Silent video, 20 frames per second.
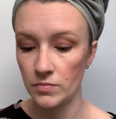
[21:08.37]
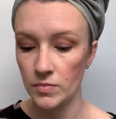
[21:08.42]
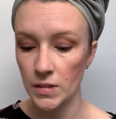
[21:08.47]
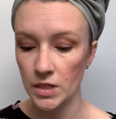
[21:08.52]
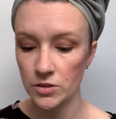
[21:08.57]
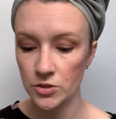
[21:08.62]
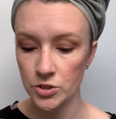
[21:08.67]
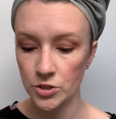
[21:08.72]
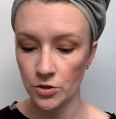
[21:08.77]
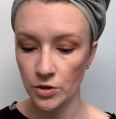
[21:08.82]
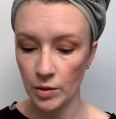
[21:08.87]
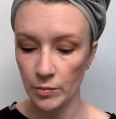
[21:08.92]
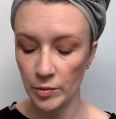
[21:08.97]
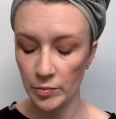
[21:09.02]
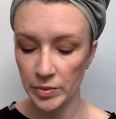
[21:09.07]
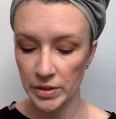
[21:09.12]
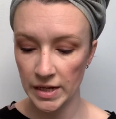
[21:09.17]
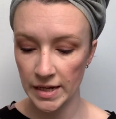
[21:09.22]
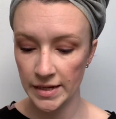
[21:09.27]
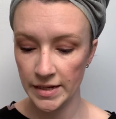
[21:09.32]
So I'm
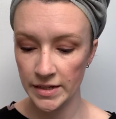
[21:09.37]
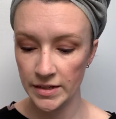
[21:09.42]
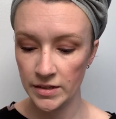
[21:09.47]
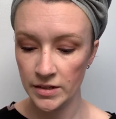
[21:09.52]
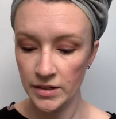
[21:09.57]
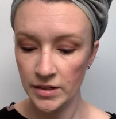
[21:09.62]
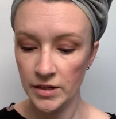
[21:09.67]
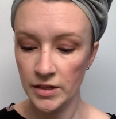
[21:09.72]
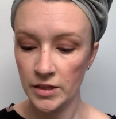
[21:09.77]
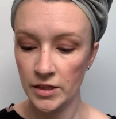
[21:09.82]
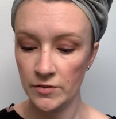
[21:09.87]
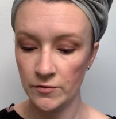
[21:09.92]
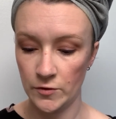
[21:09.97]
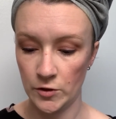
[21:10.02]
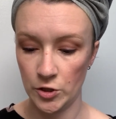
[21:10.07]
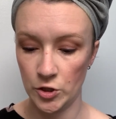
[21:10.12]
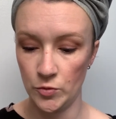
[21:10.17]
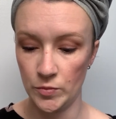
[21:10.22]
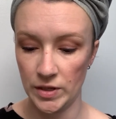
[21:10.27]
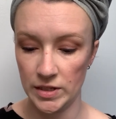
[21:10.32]
applying the
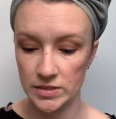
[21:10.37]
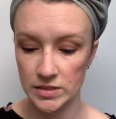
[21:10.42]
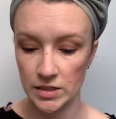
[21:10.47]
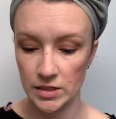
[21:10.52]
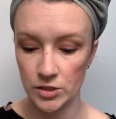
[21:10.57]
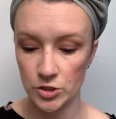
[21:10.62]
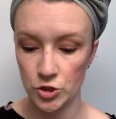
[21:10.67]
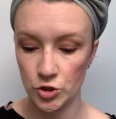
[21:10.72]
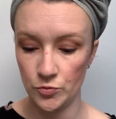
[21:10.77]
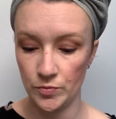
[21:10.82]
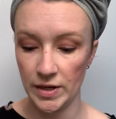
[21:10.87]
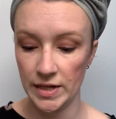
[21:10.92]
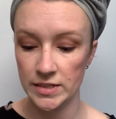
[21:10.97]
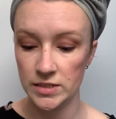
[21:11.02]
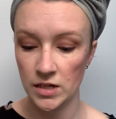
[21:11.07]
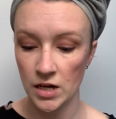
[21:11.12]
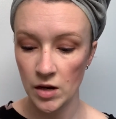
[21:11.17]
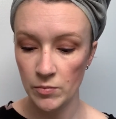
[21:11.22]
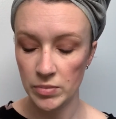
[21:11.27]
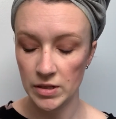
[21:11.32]
volumizing to my
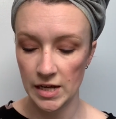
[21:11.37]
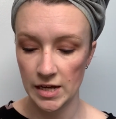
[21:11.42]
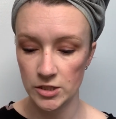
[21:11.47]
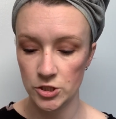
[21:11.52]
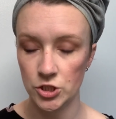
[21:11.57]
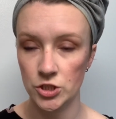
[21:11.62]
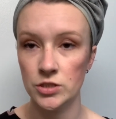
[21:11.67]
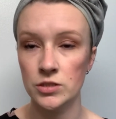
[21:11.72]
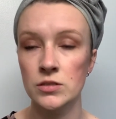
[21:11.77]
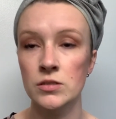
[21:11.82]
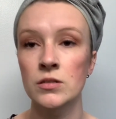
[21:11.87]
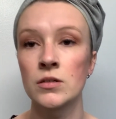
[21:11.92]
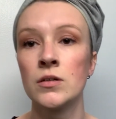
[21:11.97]
top lashes